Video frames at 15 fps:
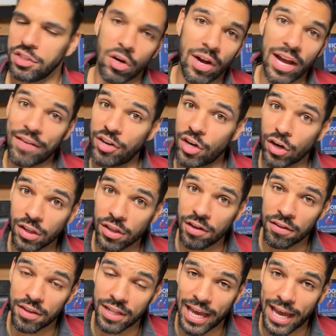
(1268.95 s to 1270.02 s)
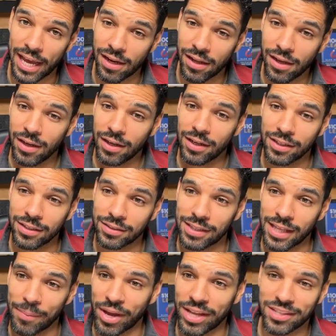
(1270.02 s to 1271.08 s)
Don't have it earlier than that, because
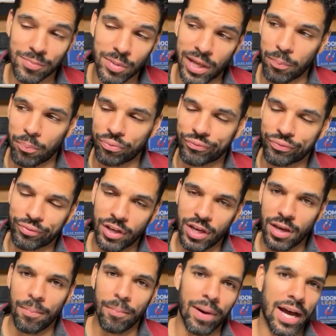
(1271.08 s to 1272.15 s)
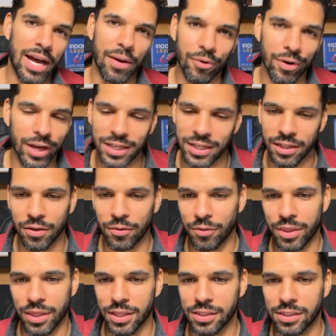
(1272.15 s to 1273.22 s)
they might just be like, bye, we're not dealing
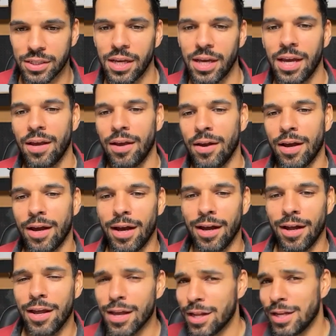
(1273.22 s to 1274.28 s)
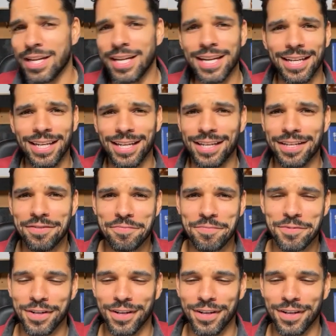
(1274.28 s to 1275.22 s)
with this needy,